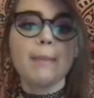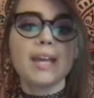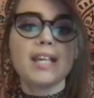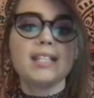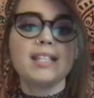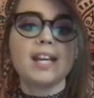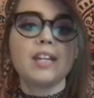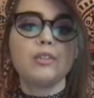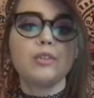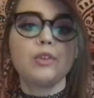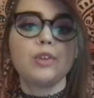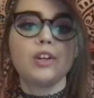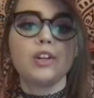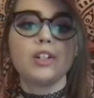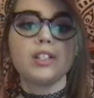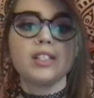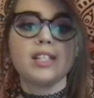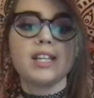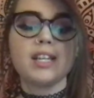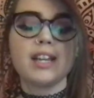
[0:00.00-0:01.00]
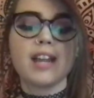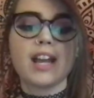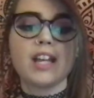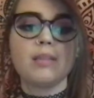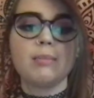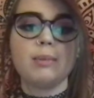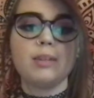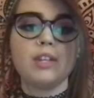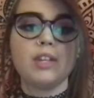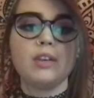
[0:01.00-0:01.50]
as natural currency and
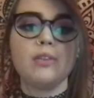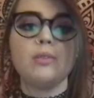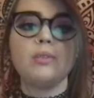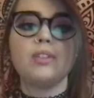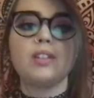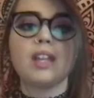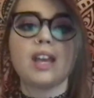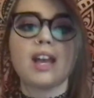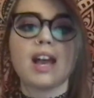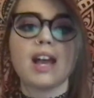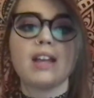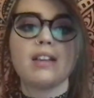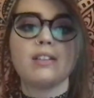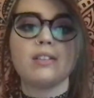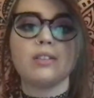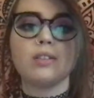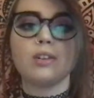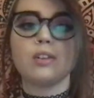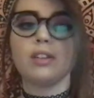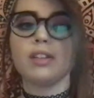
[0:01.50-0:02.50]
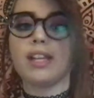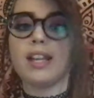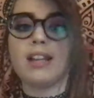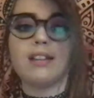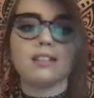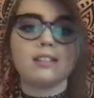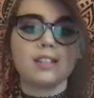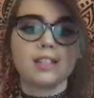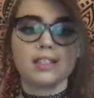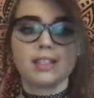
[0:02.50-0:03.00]
has been used as early as
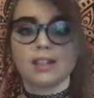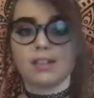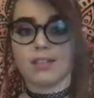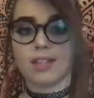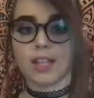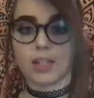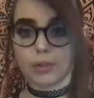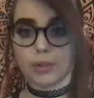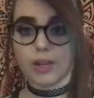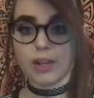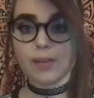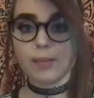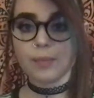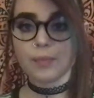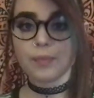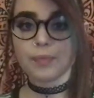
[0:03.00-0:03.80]
the 16th century.